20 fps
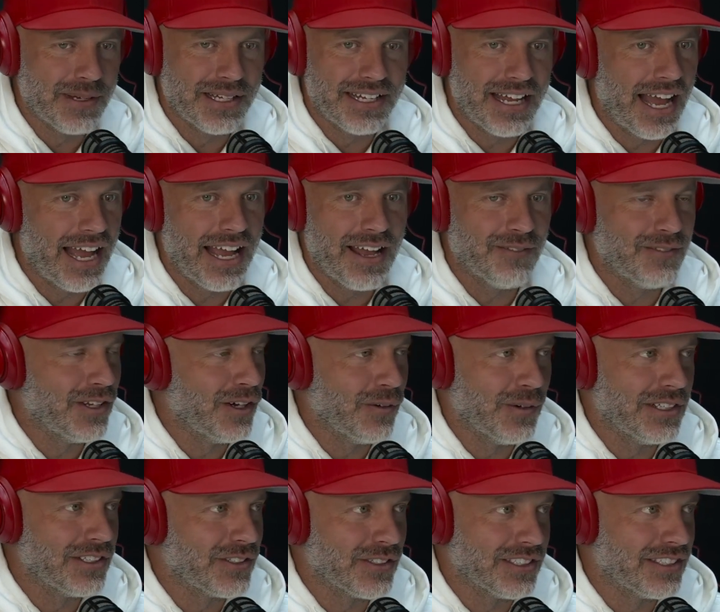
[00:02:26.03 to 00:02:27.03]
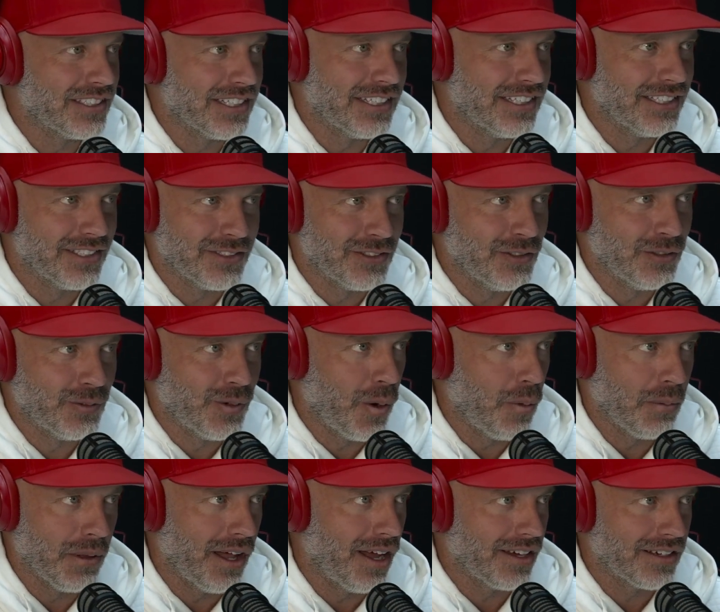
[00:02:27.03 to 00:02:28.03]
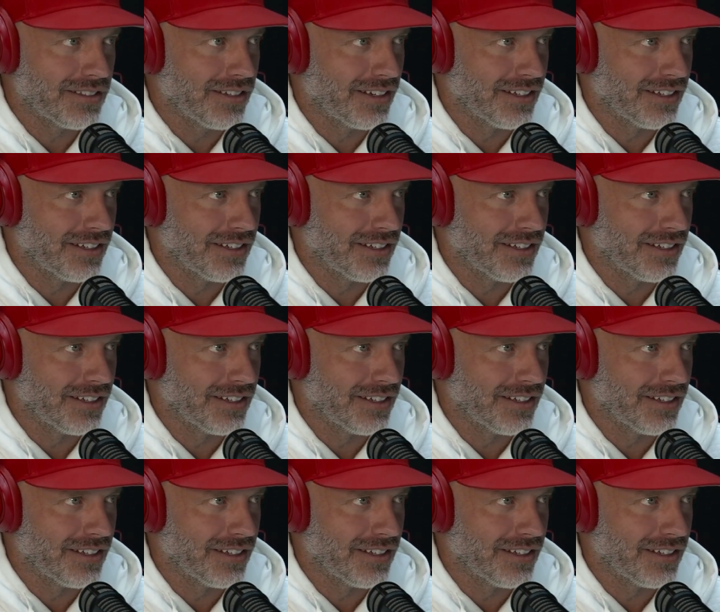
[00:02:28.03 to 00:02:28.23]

but I have no interest in his new Roblox